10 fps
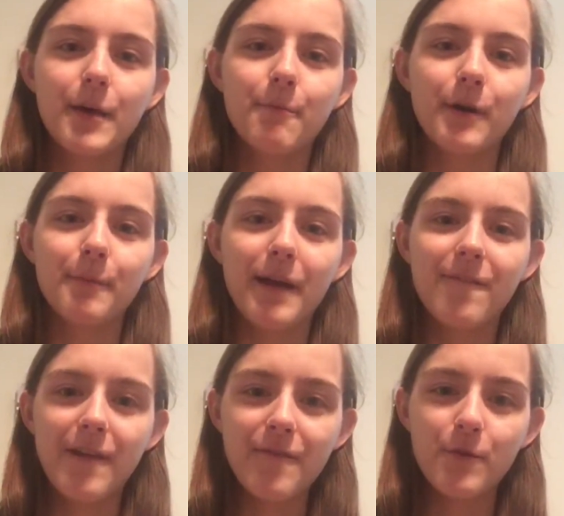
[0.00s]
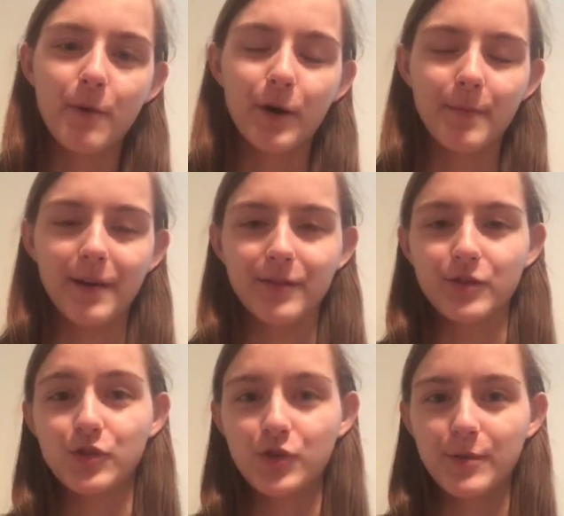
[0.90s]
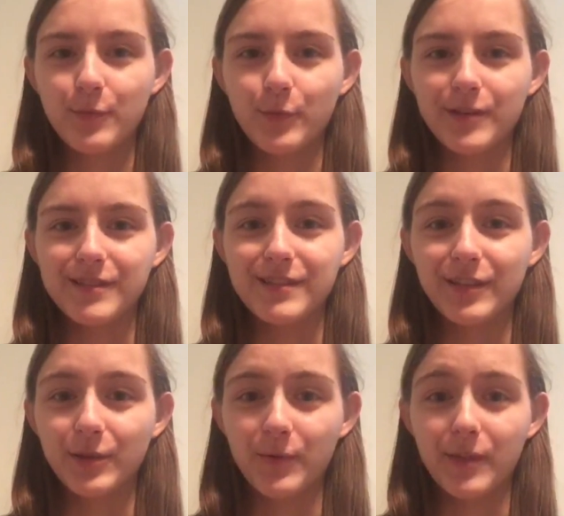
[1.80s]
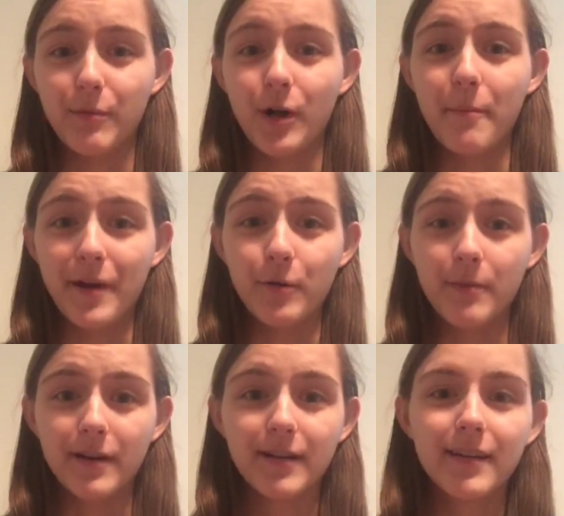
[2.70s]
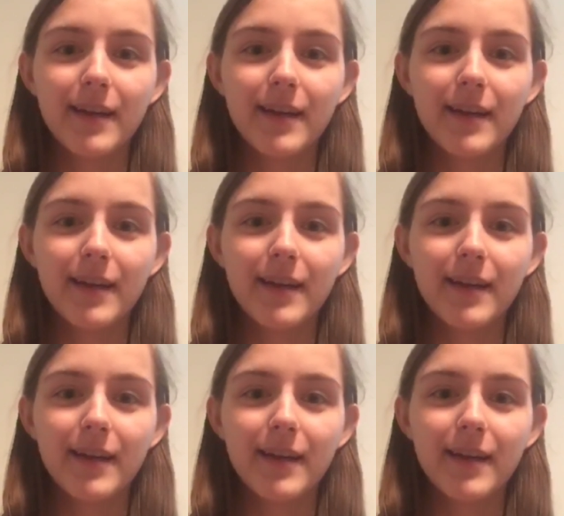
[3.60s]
But my favorite part about this trip was dealing with the palmetto bug.